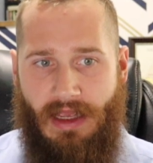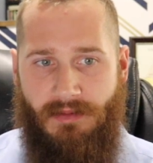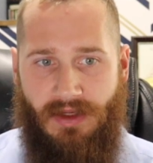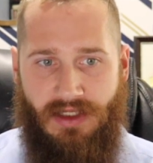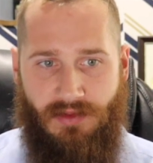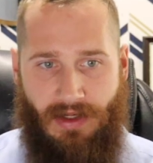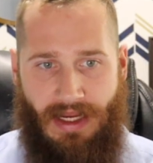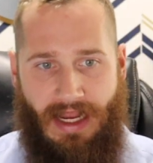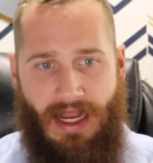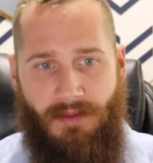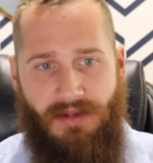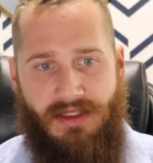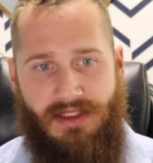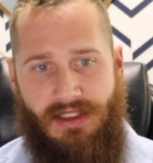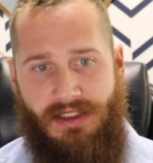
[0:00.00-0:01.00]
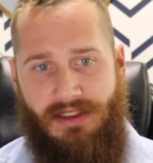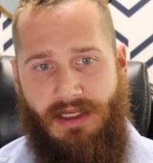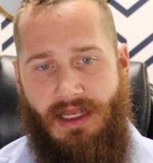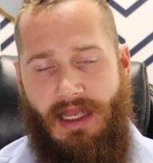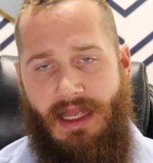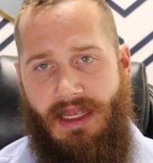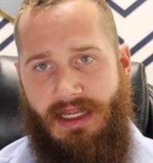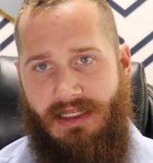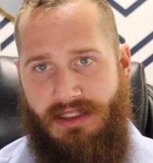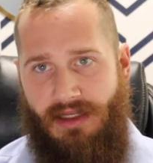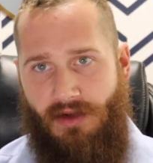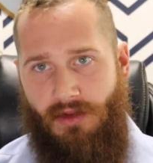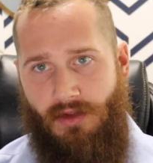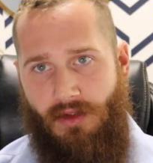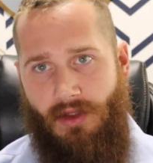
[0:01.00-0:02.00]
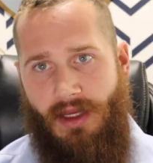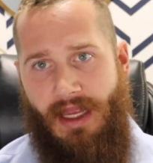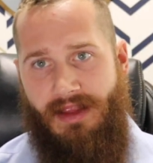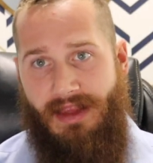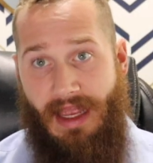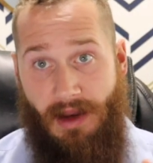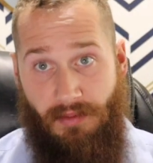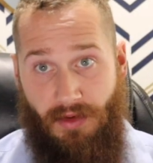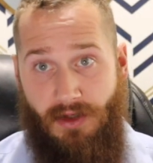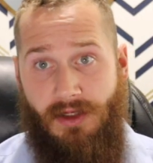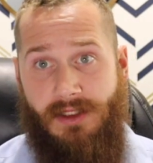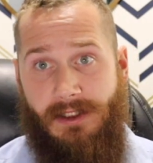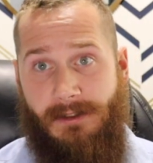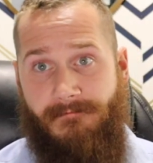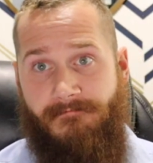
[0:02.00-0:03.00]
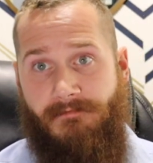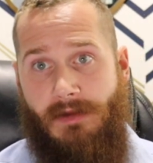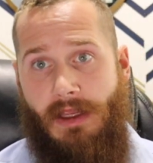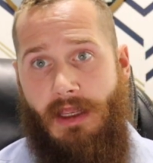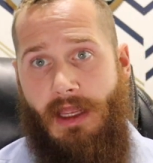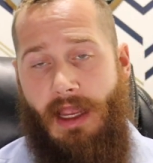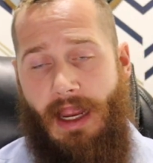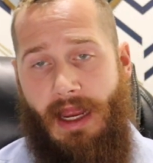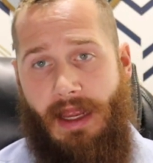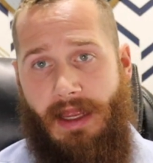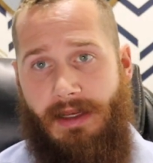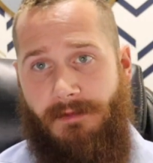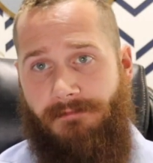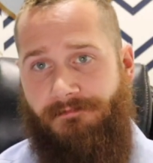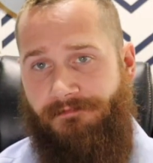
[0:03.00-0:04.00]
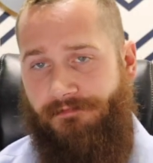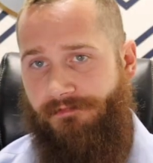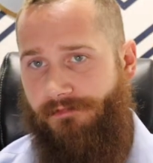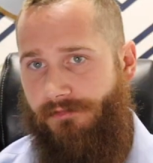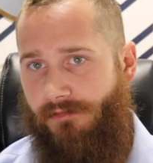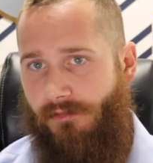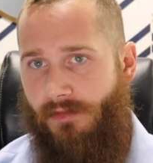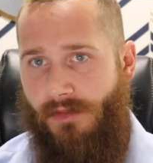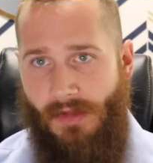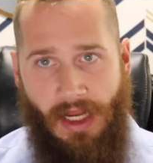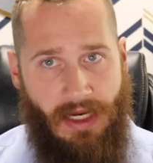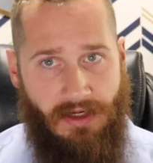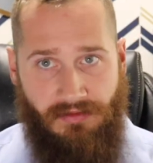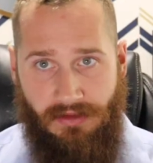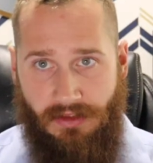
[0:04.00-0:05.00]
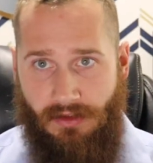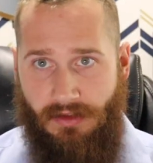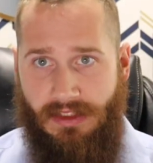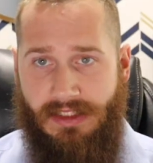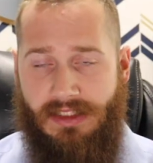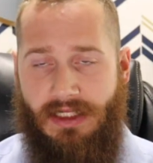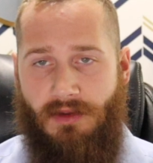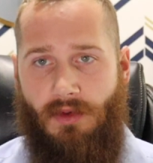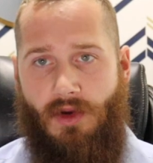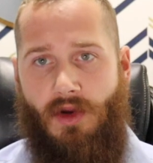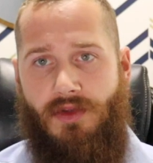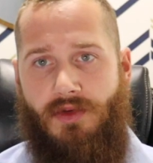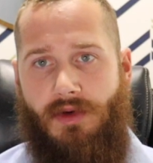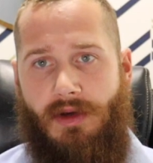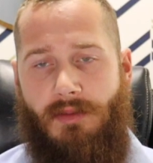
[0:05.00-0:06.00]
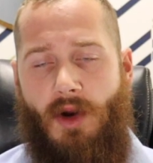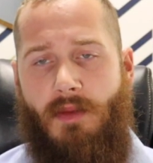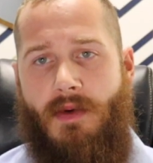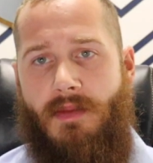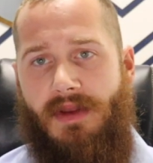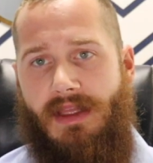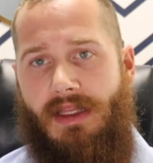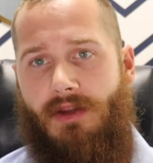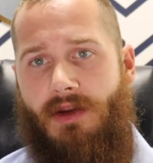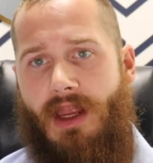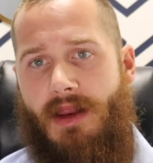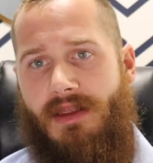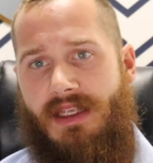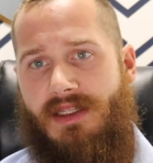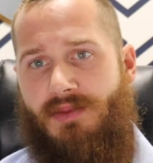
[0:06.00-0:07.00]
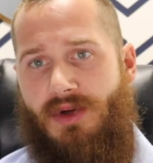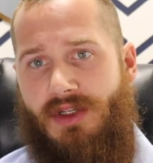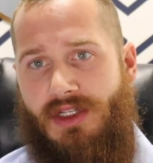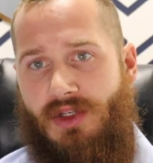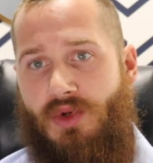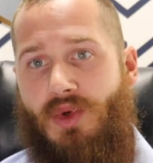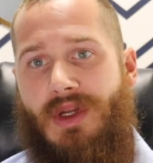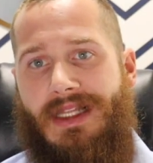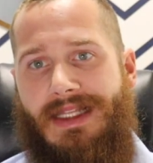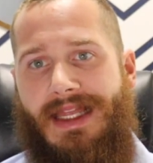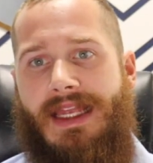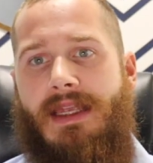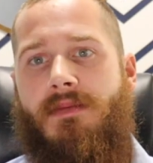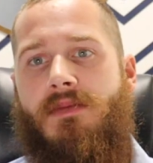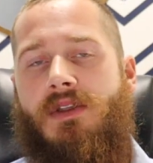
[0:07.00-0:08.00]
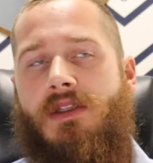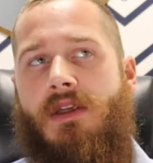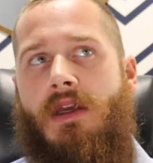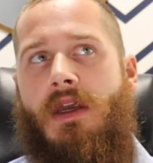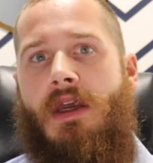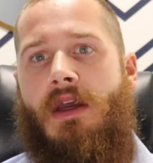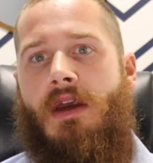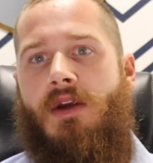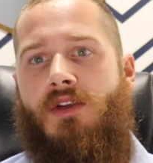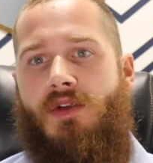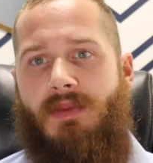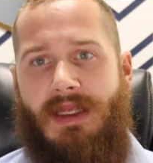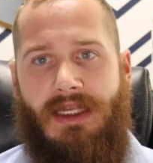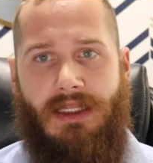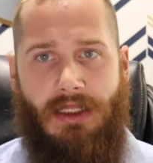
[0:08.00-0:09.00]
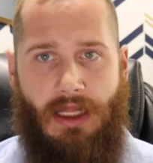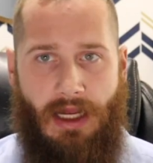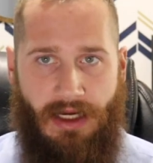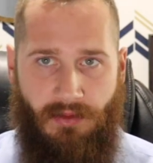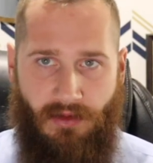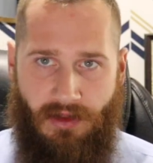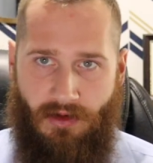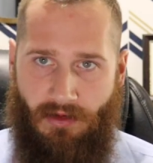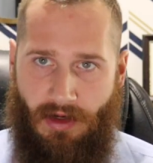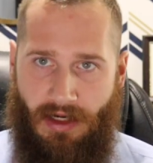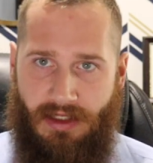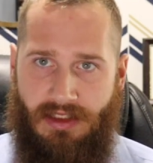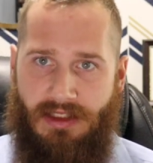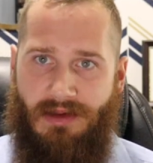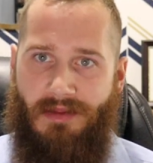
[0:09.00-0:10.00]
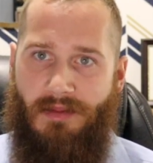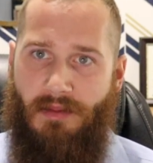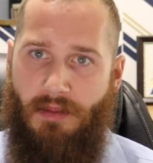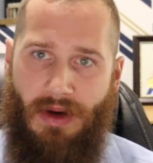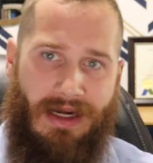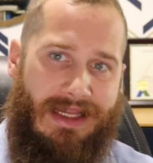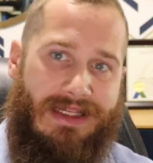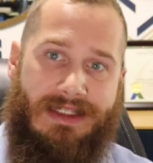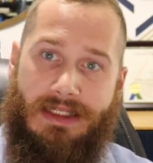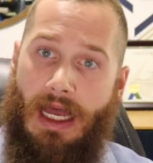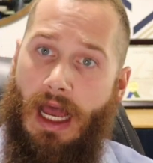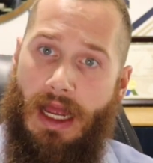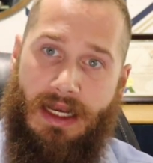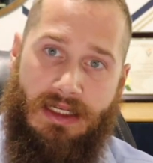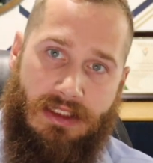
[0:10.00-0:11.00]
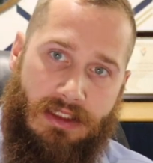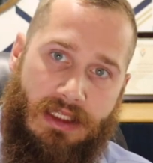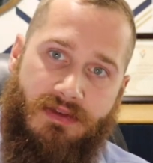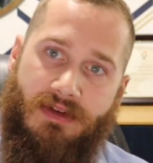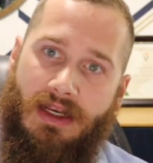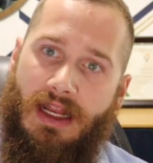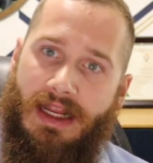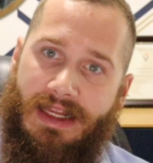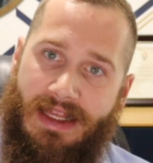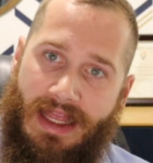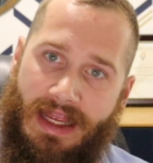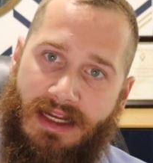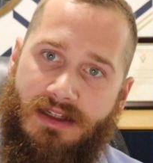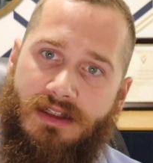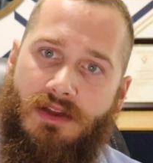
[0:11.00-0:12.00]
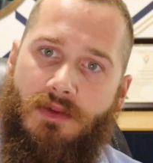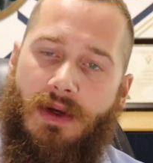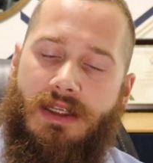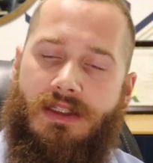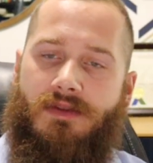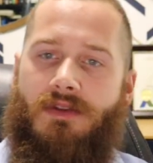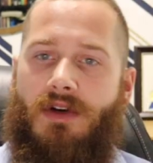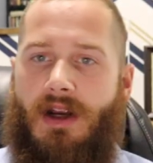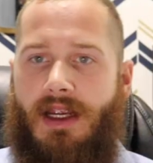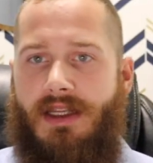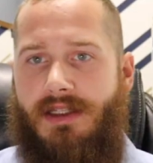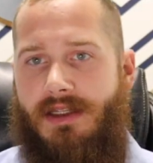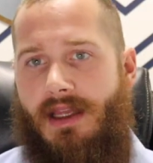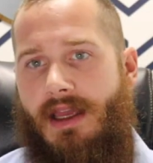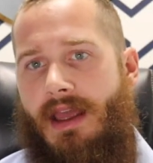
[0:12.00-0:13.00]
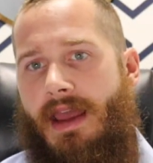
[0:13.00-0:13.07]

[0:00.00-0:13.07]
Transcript: Because what happens is, is they'll look at that person and I have a little list here we'll go through in a moment, but they look at this person who claims to be in line with Christ but is not, is living against the ways of Christ.